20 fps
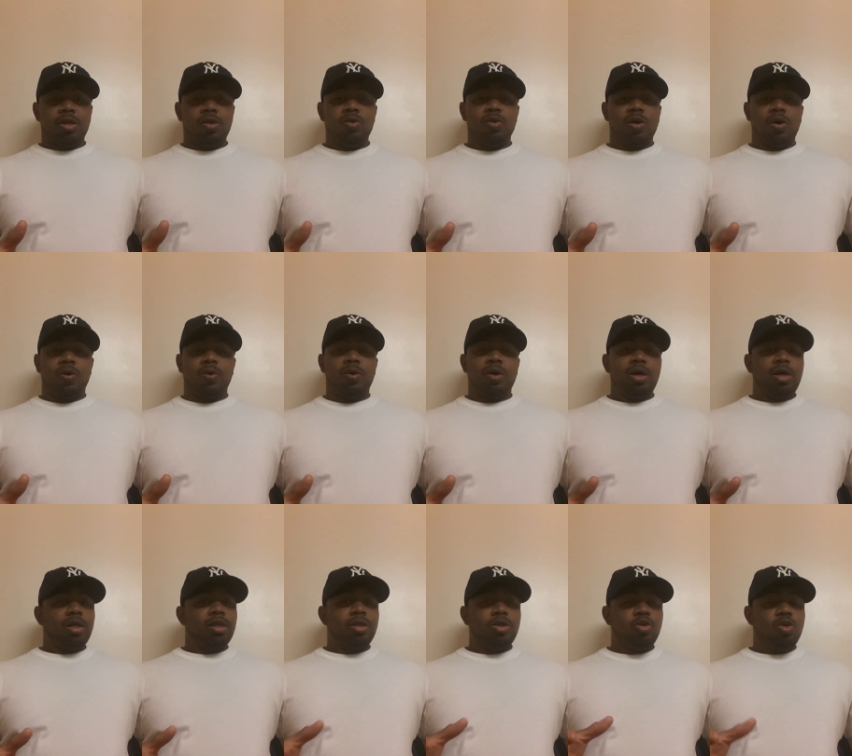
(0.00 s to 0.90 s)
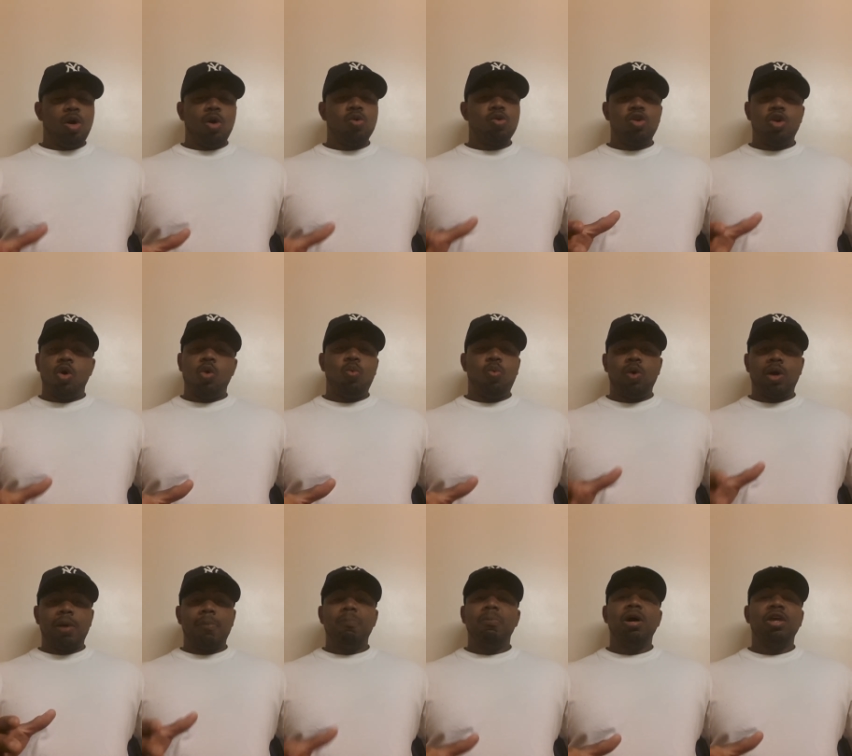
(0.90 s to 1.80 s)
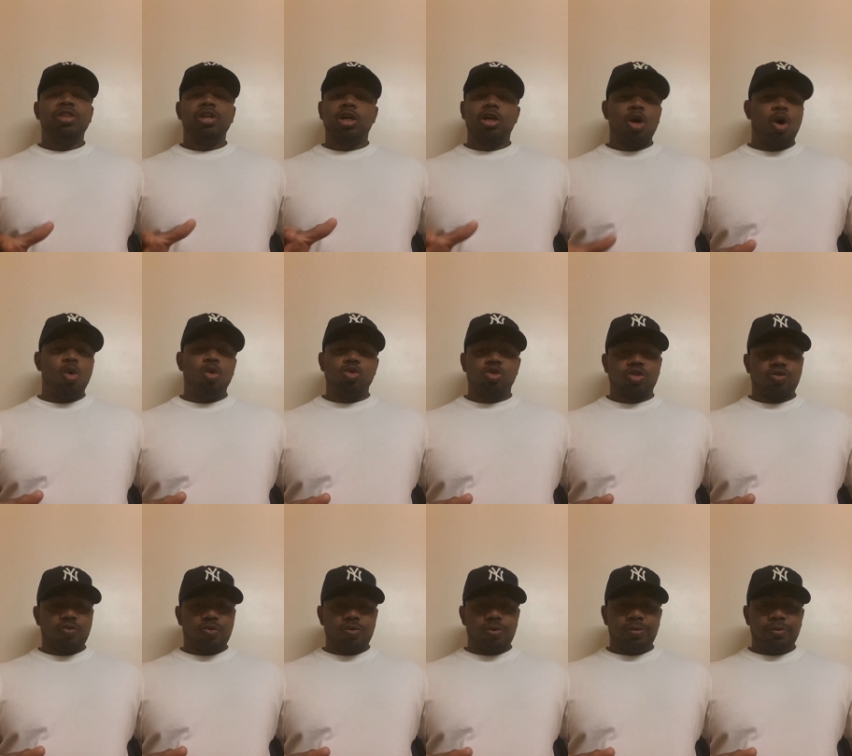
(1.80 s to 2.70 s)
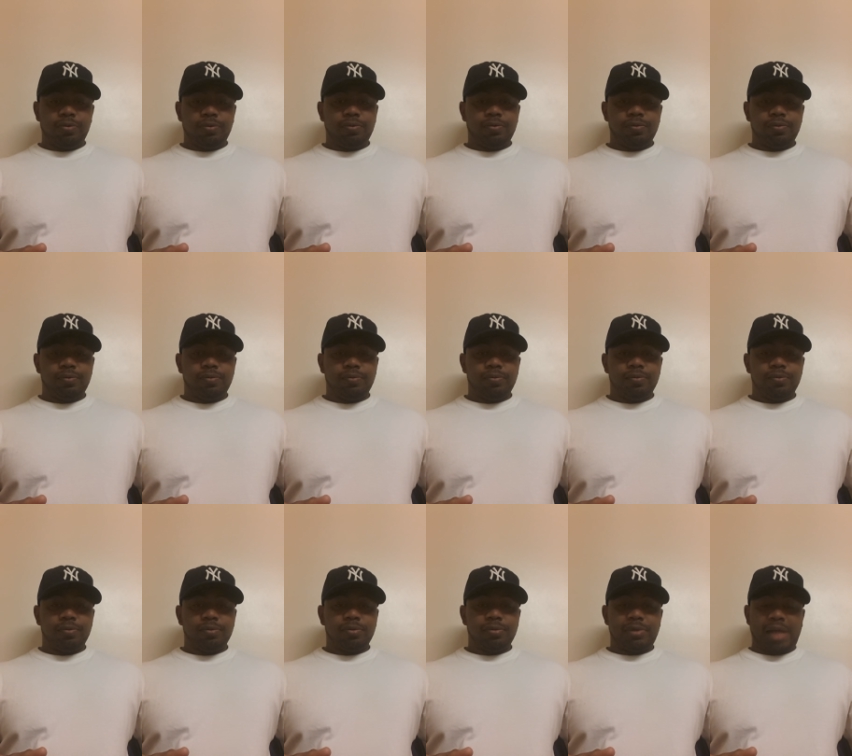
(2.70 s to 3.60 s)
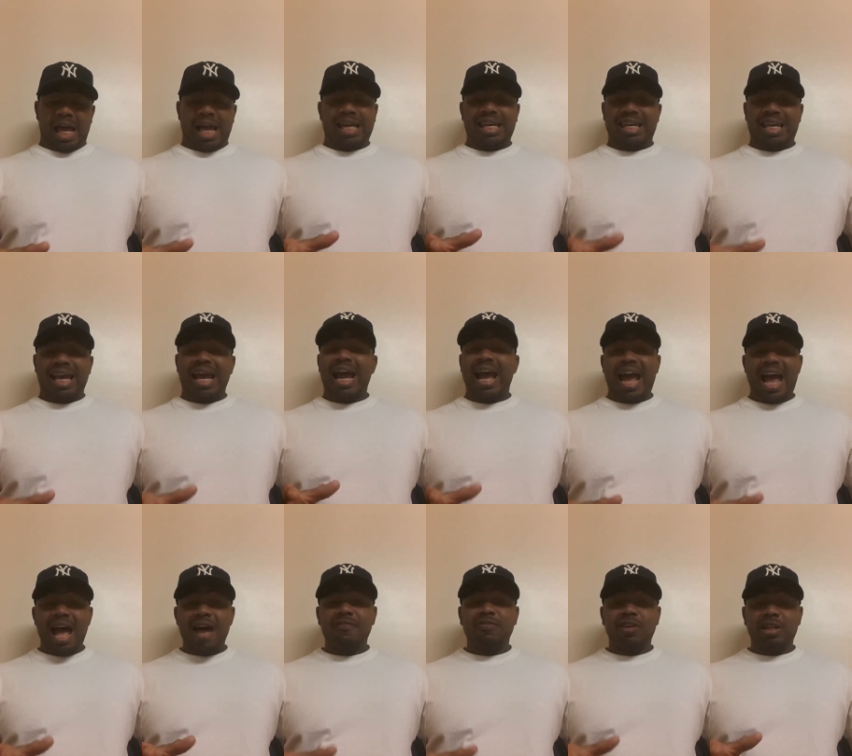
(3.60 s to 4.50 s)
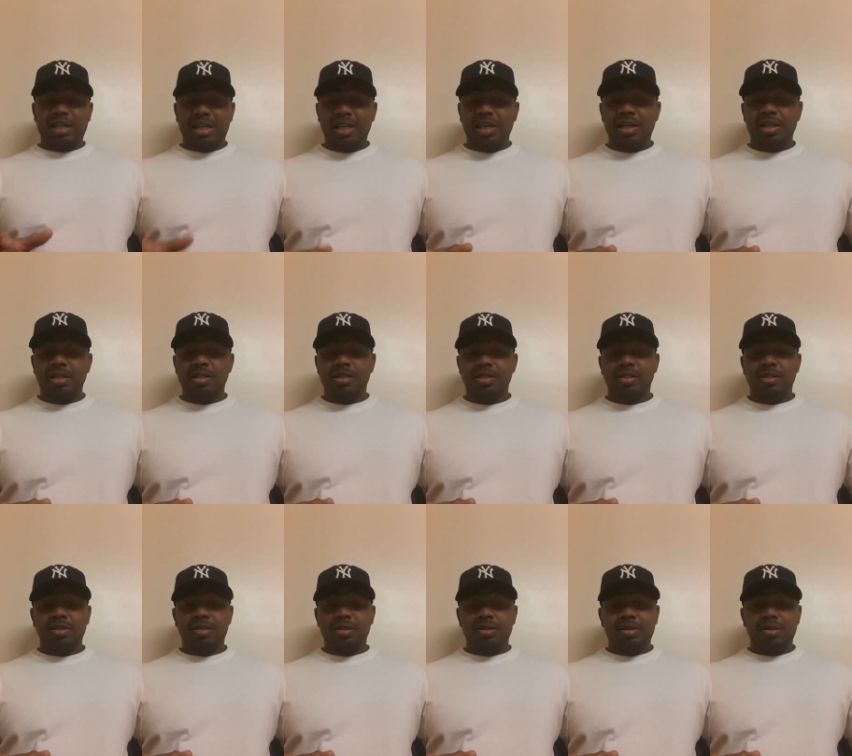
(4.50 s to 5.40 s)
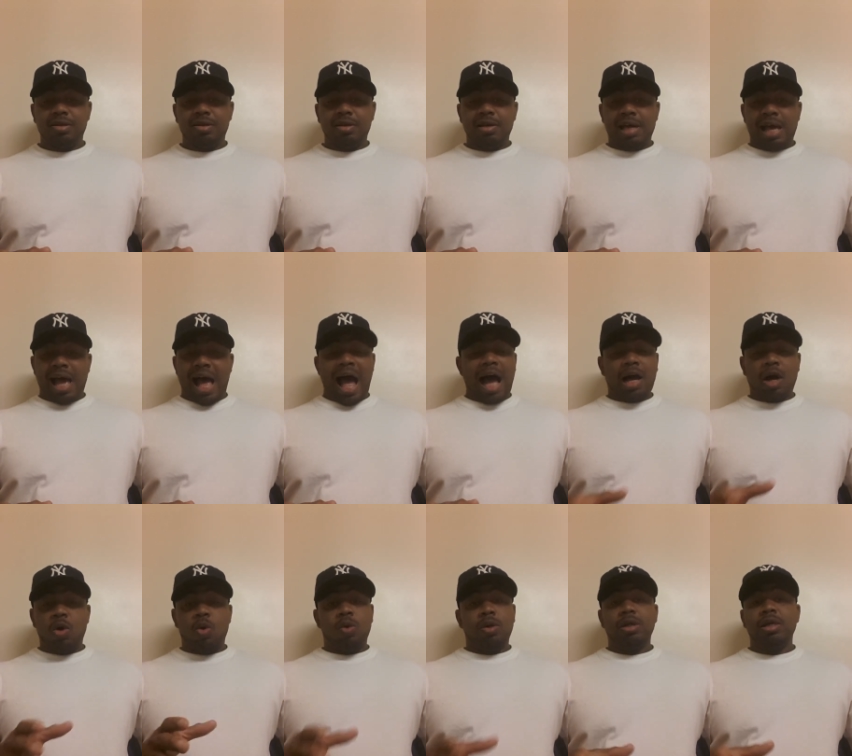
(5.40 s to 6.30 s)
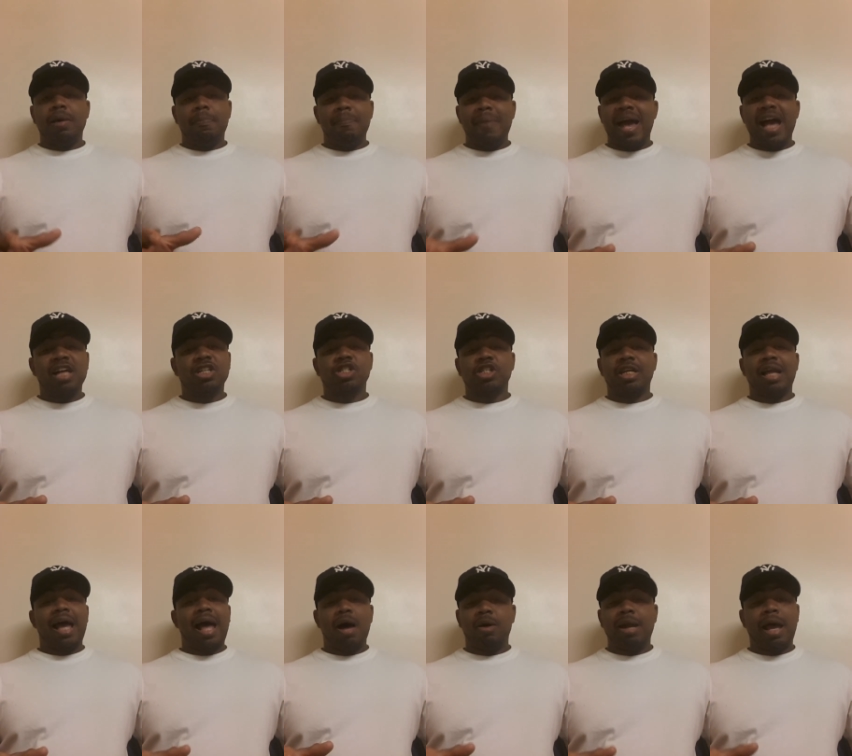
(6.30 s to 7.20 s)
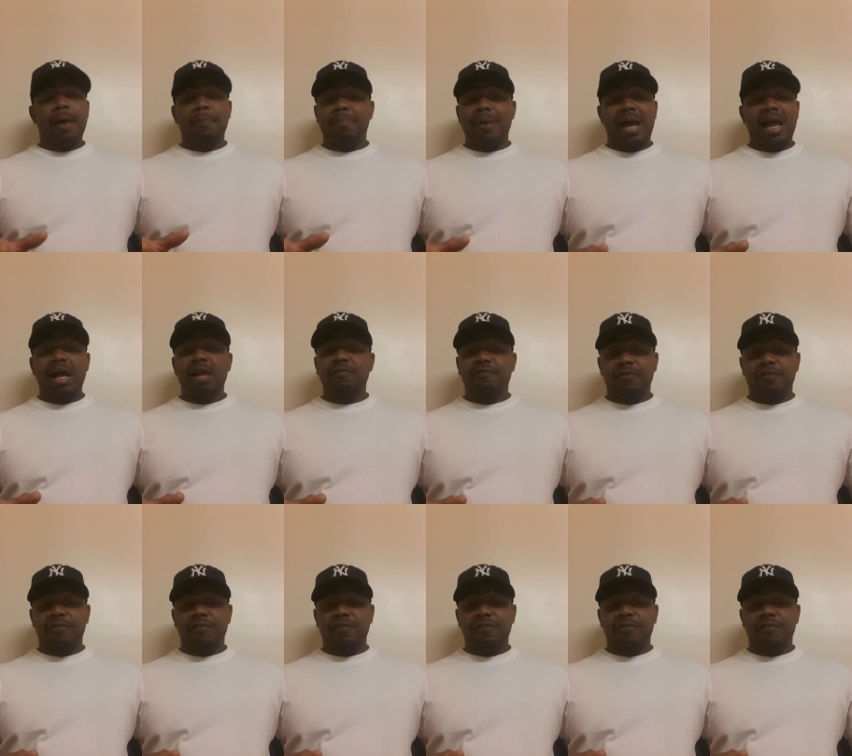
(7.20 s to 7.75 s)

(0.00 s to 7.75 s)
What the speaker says: You know, you don't know what a mother goes through that can't have her kids. I can only imagine how that pain